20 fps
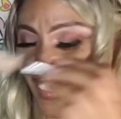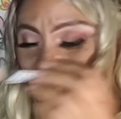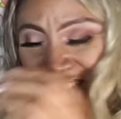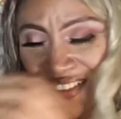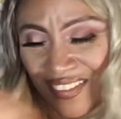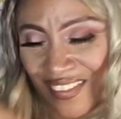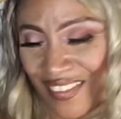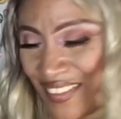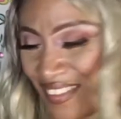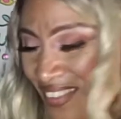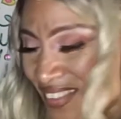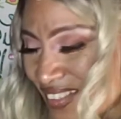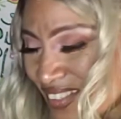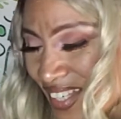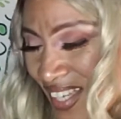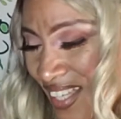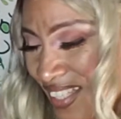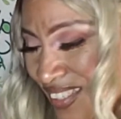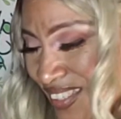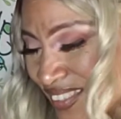Girl,
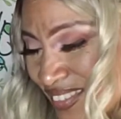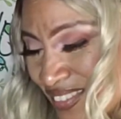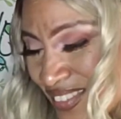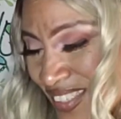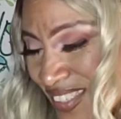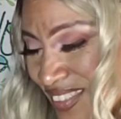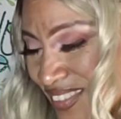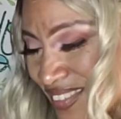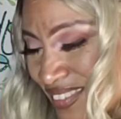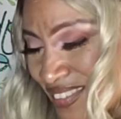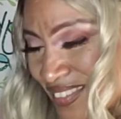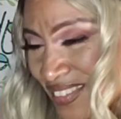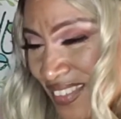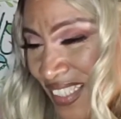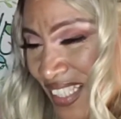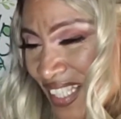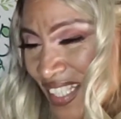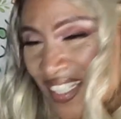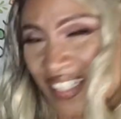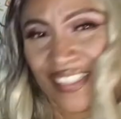I don't know.
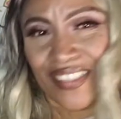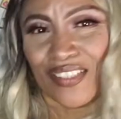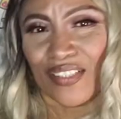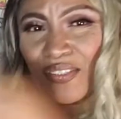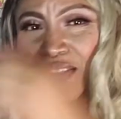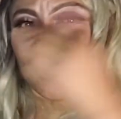So